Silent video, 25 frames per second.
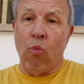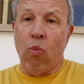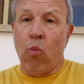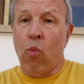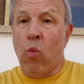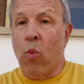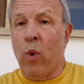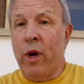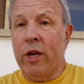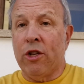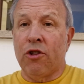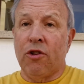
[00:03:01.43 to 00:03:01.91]

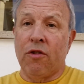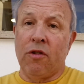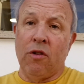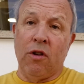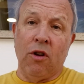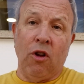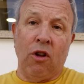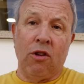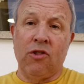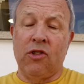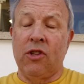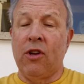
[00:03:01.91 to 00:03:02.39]
which
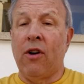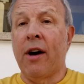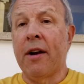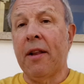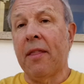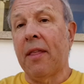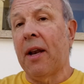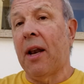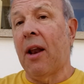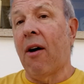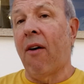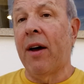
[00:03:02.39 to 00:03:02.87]
side of the
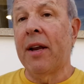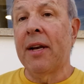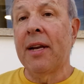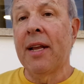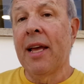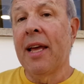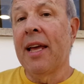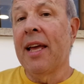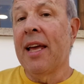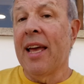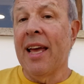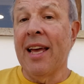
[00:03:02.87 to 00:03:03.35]
line
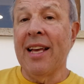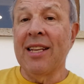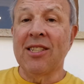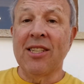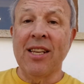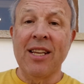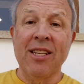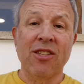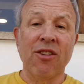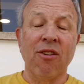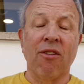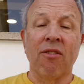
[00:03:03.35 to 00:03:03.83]
it
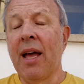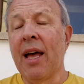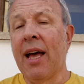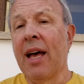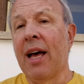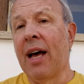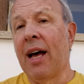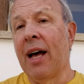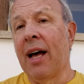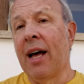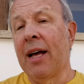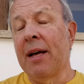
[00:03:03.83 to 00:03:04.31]
sits on.
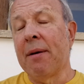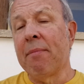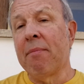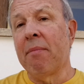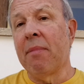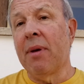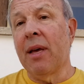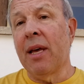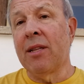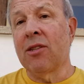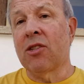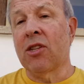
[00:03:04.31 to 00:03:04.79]

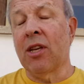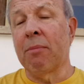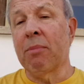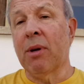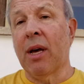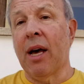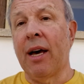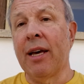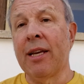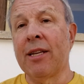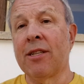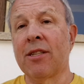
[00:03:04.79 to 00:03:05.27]
In some
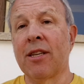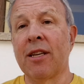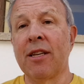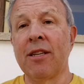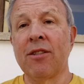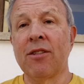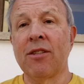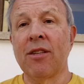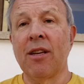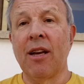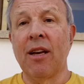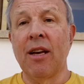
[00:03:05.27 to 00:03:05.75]

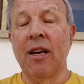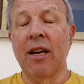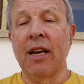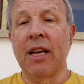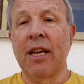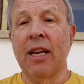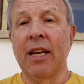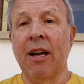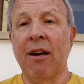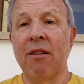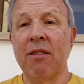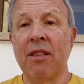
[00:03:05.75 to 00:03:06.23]
cases,
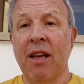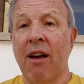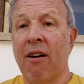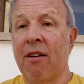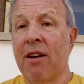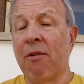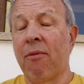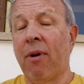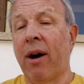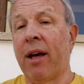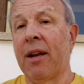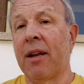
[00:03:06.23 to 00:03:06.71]
the only
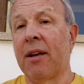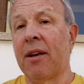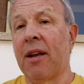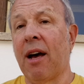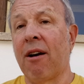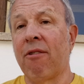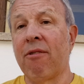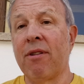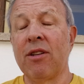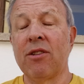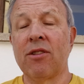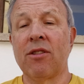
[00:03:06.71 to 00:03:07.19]
way to know
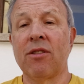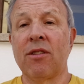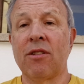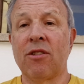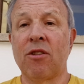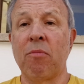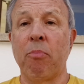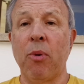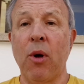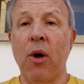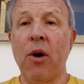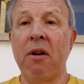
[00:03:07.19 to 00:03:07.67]
is to
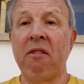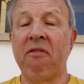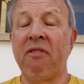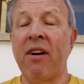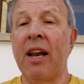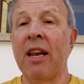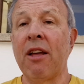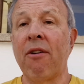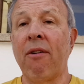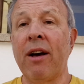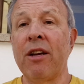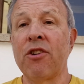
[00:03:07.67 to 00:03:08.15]
burn a
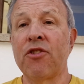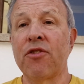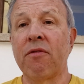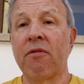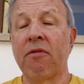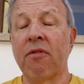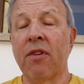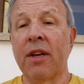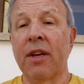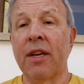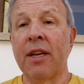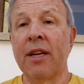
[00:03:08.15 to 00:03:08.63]
valuation
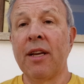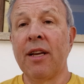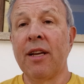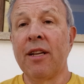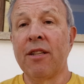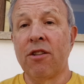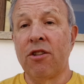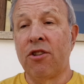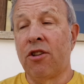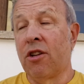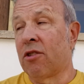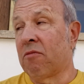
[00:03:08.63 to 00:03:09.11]
fee,
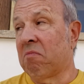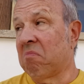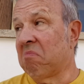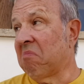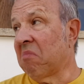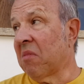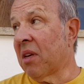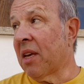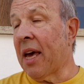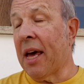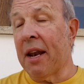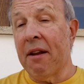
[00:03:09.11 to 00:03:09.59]
to just
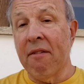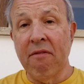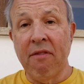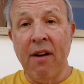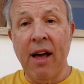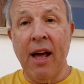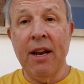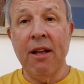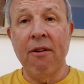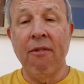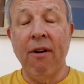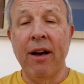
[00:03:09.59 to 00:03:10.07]
get a
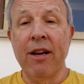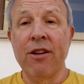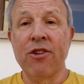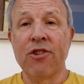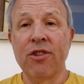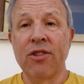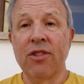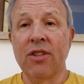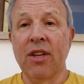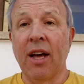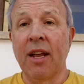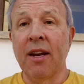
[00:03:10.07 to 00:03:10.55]

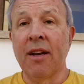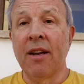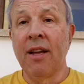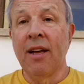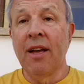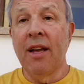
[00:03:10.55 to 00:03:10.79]
valuation done